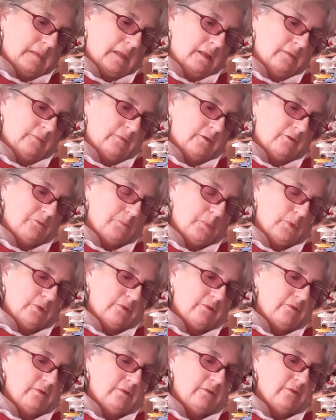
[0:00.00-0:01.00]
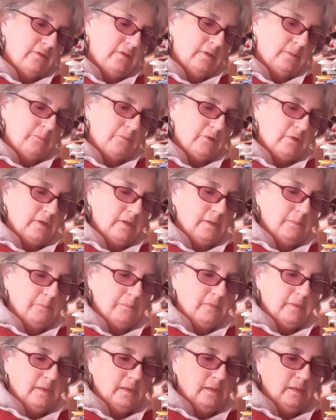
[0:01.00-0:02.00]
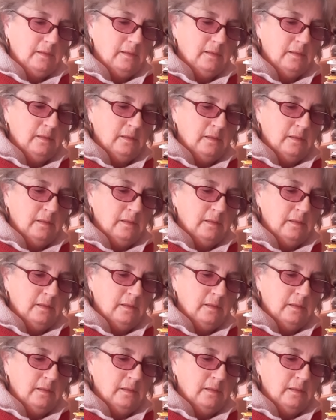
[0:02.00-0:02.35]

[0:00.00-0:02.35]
at this point in time to keep the